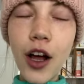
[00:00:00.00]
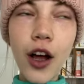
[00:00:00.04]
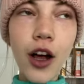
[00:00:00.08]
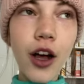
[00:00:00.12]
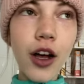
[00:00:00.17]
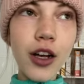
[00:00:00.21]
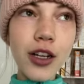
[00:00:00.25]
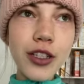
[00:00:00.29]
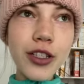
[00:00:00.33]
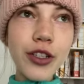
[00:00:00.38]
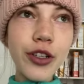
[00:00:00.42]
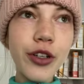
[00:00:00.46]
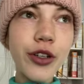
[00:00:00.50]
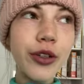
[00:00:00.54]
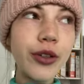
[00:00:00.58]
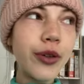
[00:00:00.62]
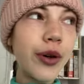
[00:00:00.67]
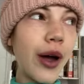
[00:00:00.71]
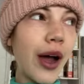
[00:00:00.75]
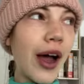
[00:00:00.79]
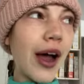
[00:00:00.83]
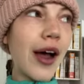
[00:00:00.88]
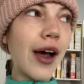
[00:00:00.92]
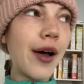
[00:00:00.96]
Also,
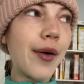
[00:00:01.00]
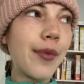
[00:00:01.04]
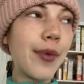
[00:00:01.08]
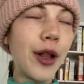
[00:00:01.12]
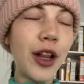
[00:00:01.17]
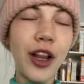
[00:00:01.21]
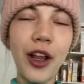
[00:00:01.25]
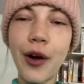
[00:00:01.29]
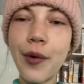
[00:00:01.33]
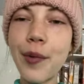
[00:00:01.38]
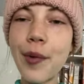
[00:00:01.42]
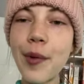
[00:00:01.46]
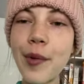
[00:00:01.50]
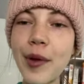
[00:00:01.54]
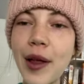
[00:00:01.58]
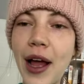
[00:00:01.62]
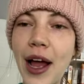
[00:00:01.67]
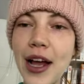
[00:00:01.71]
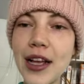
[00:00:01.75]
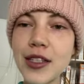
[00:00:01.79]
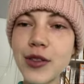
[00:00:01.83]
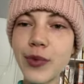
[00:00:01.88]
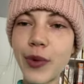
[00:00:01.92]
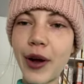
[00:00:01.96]
a lot of people
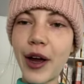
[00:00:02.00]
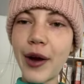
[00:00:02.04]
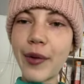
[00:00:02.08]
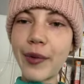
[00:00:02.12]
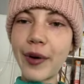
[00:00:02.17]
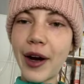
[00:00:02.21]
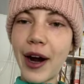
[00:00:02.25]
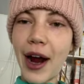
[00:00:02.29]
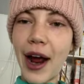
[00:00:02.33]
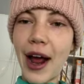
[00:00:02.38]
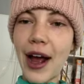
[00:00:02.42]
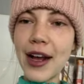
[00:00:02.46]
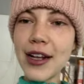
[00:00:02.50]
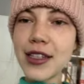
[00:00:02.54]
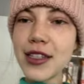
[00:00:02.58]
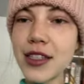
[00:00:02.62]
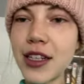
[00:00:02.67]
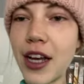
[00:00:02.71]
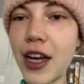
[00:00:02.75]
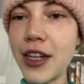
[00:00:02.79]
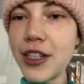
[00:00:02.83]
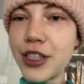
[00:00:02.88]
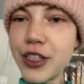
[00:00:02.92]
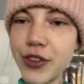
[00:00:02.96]
ask why I wear hats.
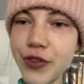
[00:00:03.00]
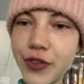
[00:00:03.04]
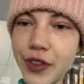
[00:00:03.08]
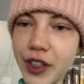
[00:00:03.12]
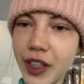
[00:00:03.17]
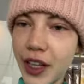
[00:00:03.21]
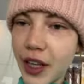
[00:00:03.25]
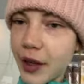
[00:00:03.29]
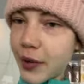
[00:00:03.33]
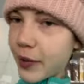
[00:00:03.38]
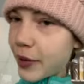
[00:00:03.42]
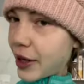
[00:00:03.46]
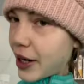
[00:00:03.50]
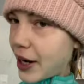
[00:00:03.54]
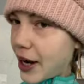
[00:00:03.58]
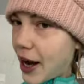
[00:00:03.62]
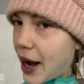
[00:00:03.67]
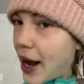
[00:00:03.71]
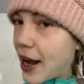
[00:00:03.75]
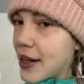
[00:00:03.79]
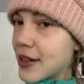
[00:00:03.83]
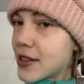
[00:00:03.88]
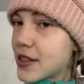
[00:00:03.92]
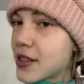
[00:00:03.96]
I just feel like wearing
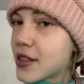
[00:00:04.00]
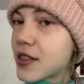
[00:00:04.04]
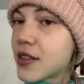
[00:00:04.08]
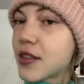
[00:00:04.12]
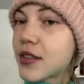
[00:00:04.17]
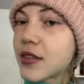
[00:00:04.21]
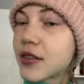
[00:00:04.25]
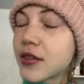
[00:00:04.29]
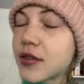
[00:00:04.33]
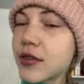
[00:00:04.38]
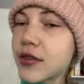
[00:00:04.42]
hats.